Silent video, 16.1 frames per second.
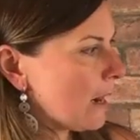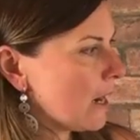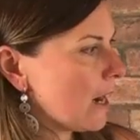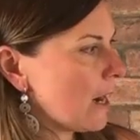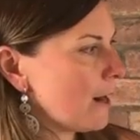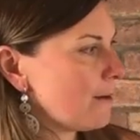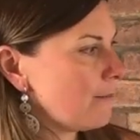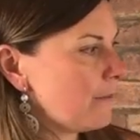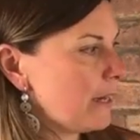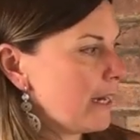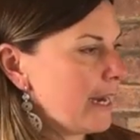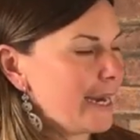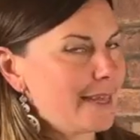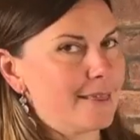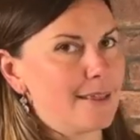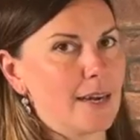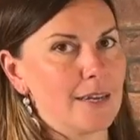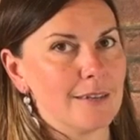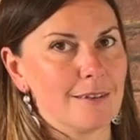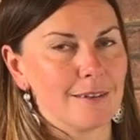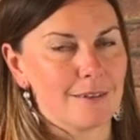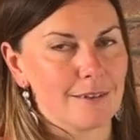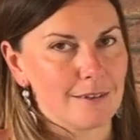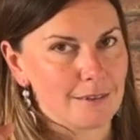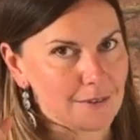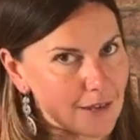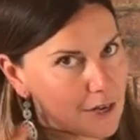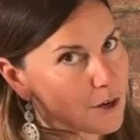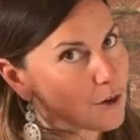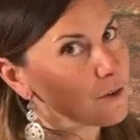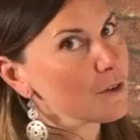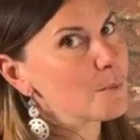Um, and that
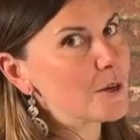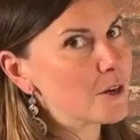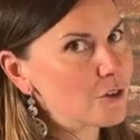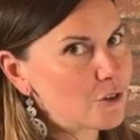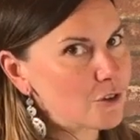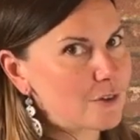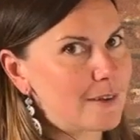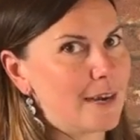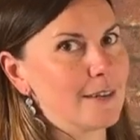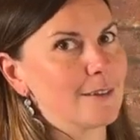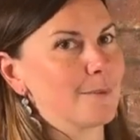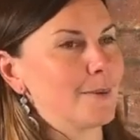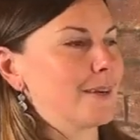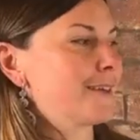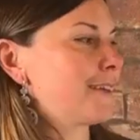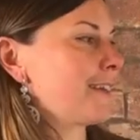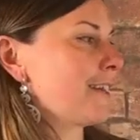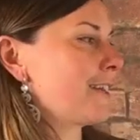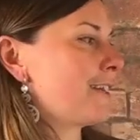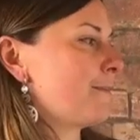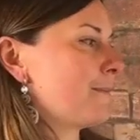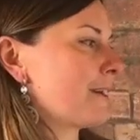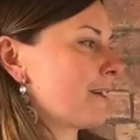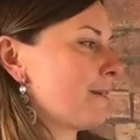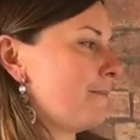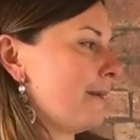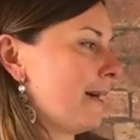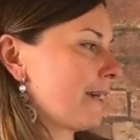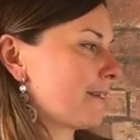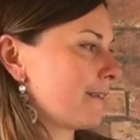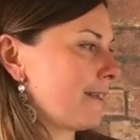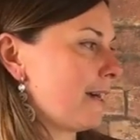psychospiritual aspect, again, I'm going to come
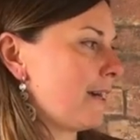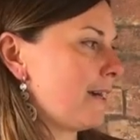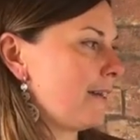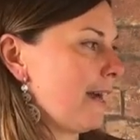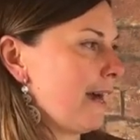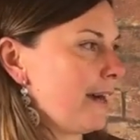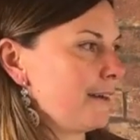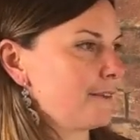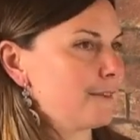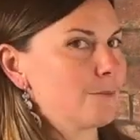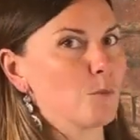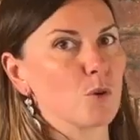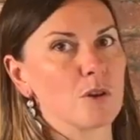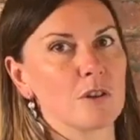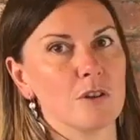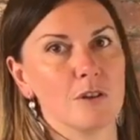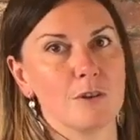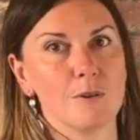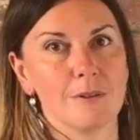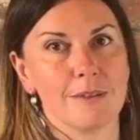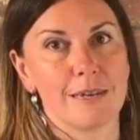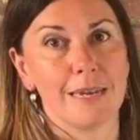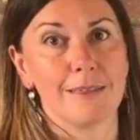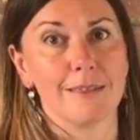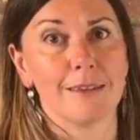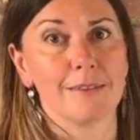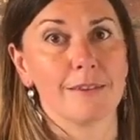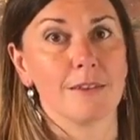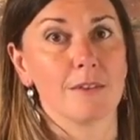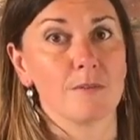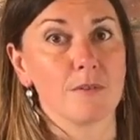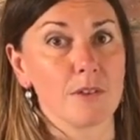back to that, has more to do with, again, that
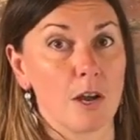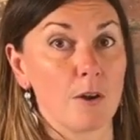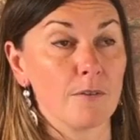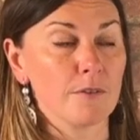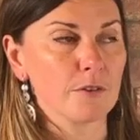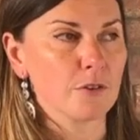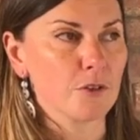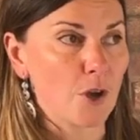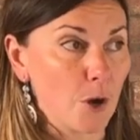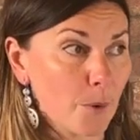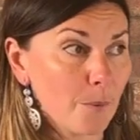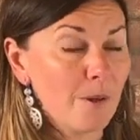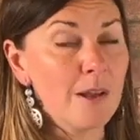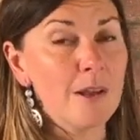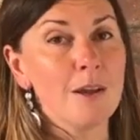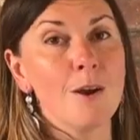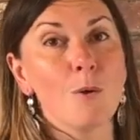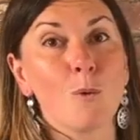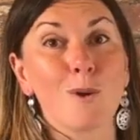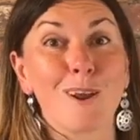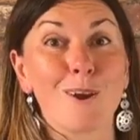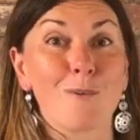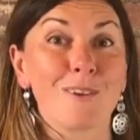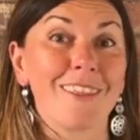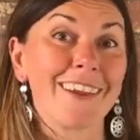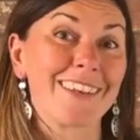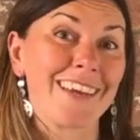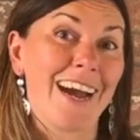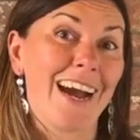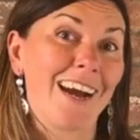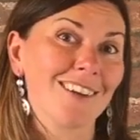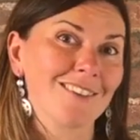sense of self. So what I would like
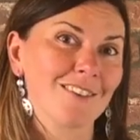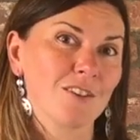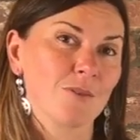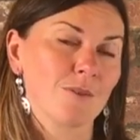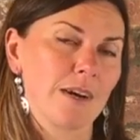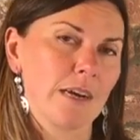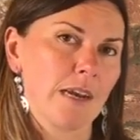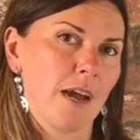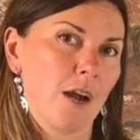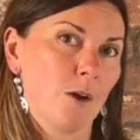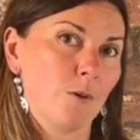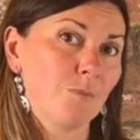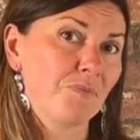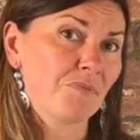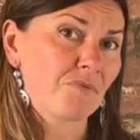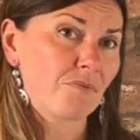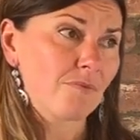to ask you right now,